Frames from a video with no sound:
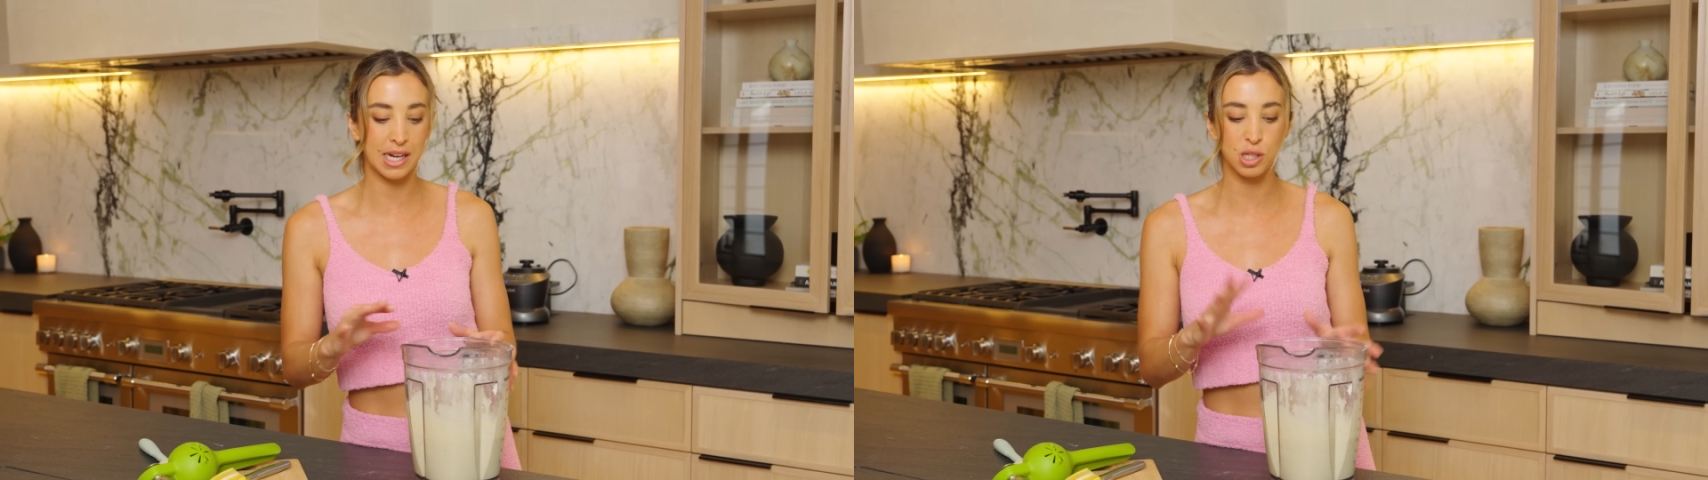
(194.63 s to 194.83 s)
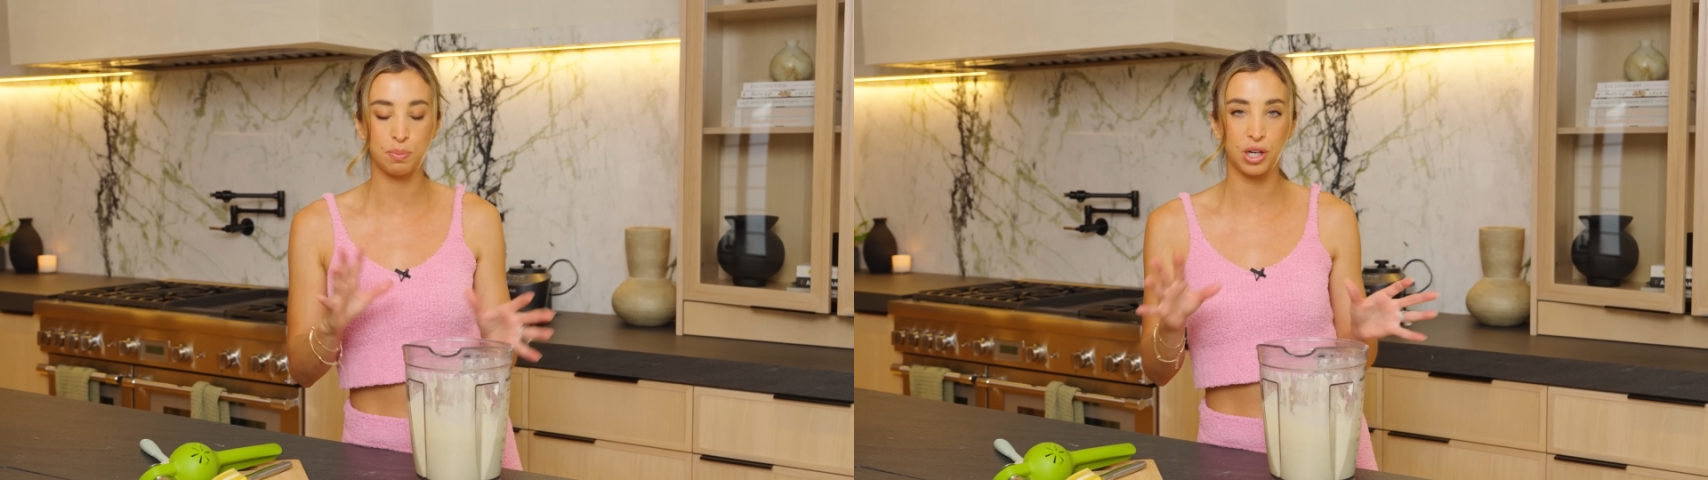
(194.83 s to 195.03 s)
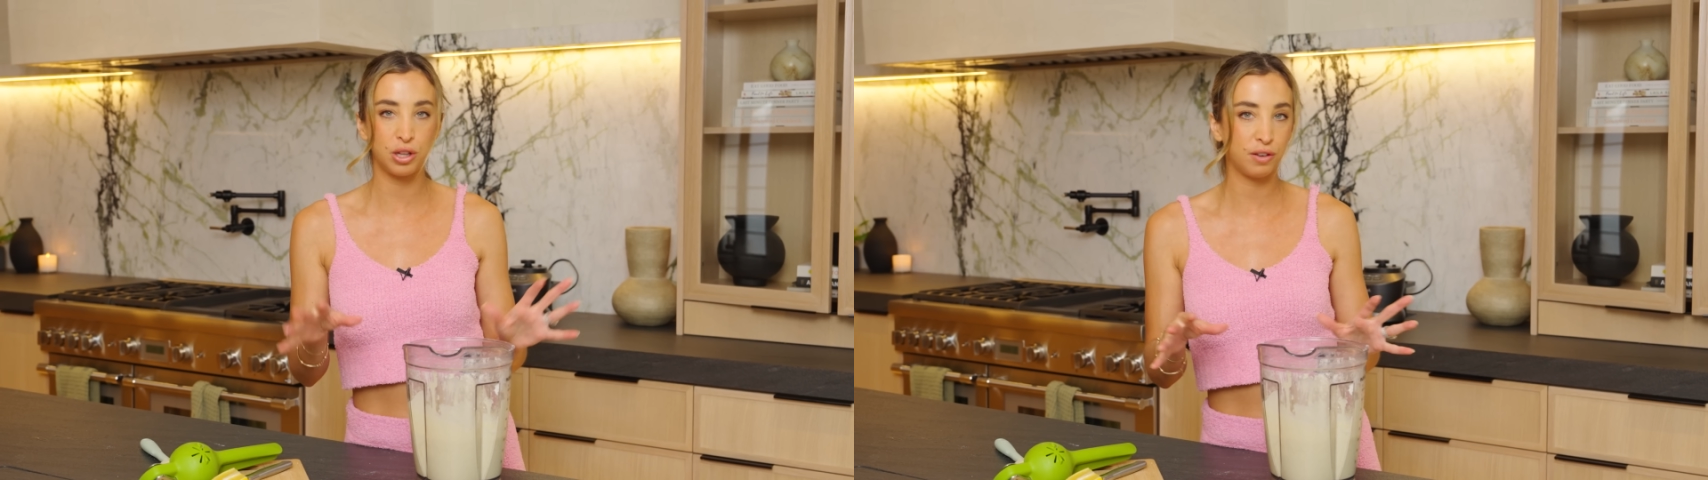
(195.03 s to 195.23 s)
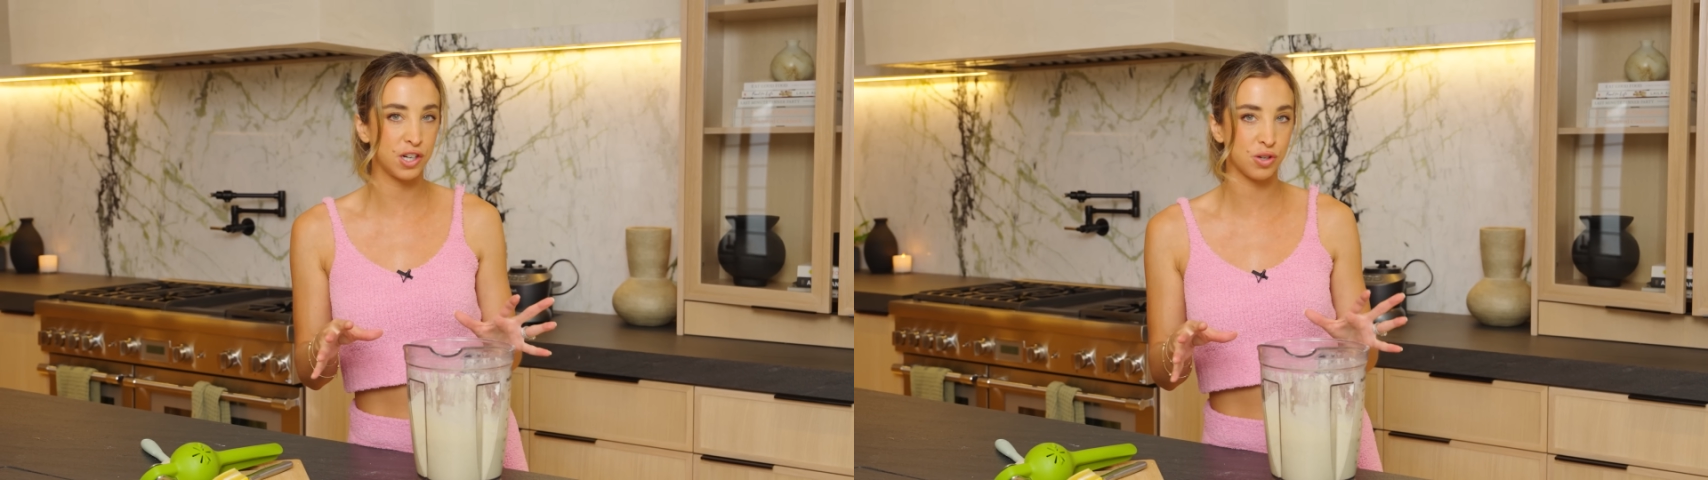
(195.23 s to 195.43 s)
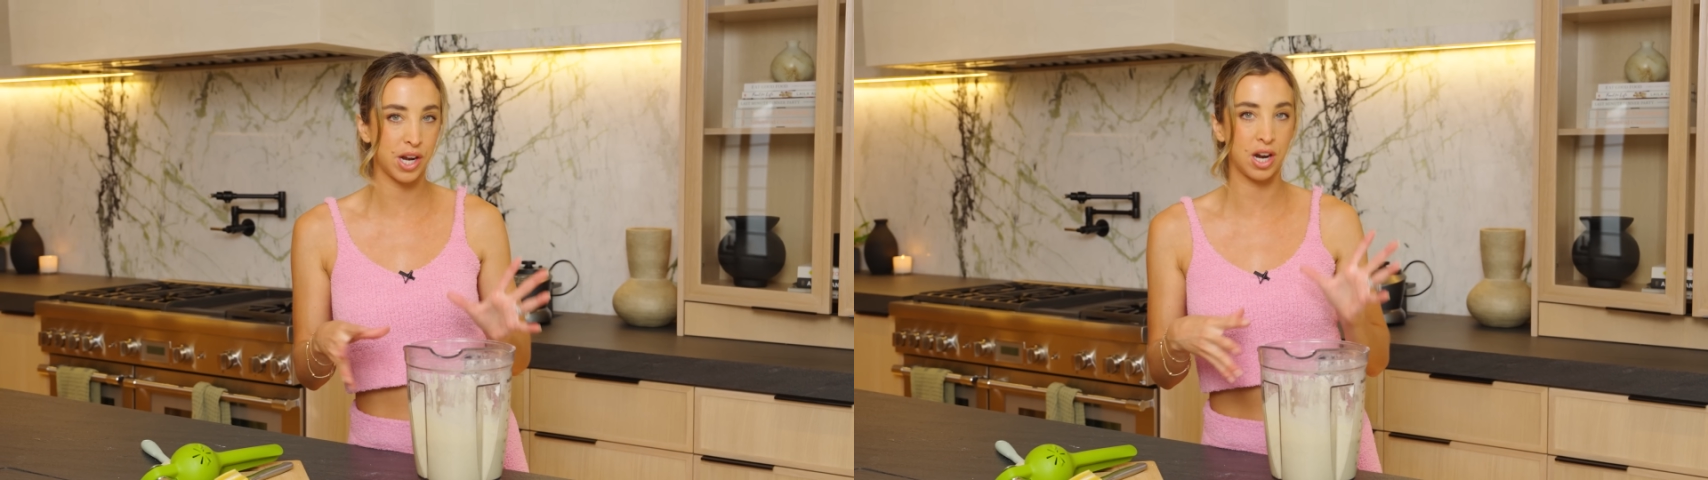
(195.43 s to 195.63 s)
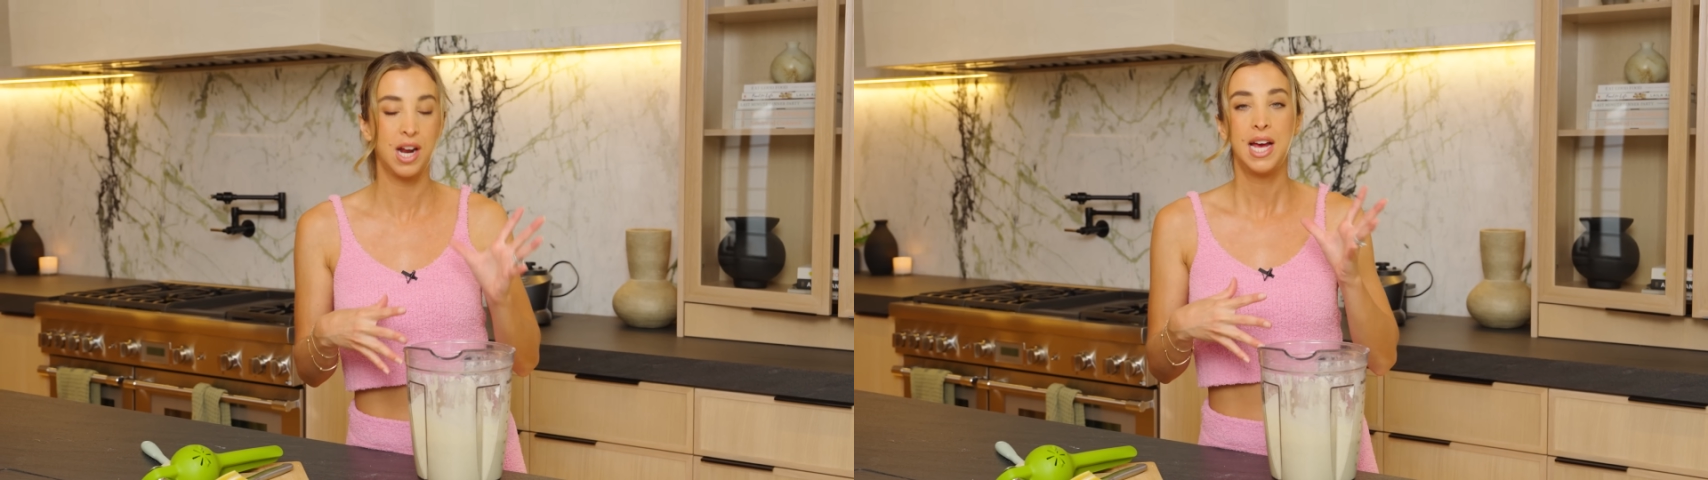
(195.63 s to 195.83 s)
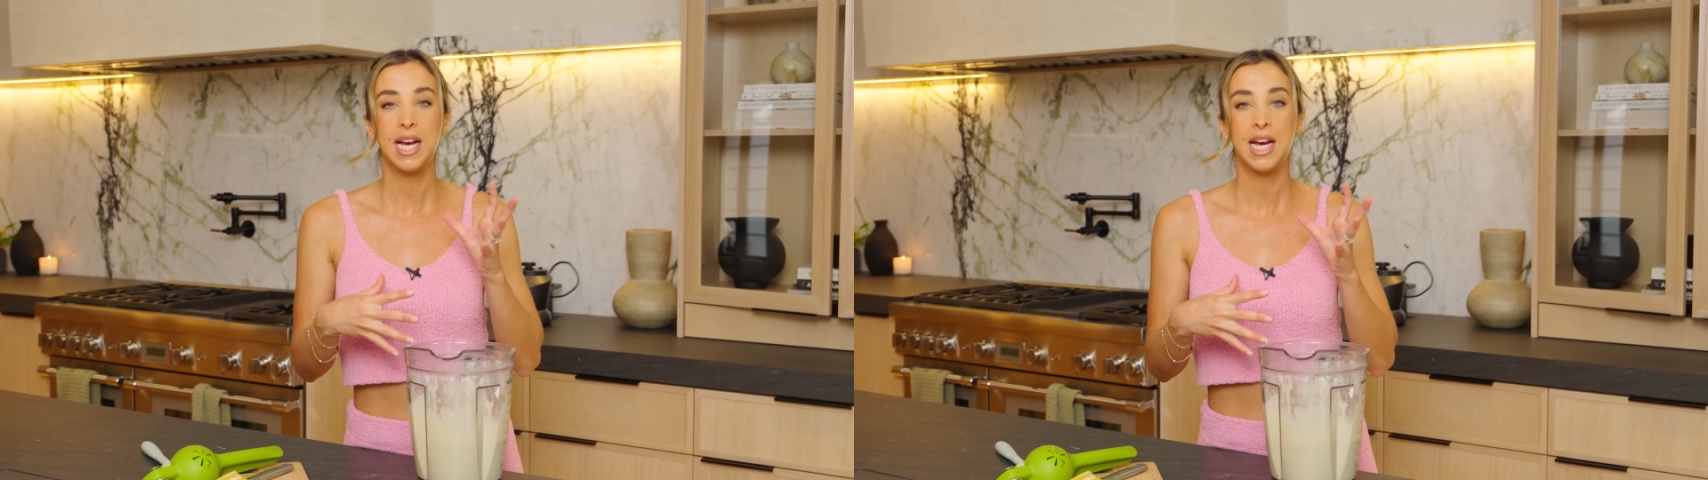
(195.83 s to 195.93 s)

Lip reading: I just put it in the refrigerator.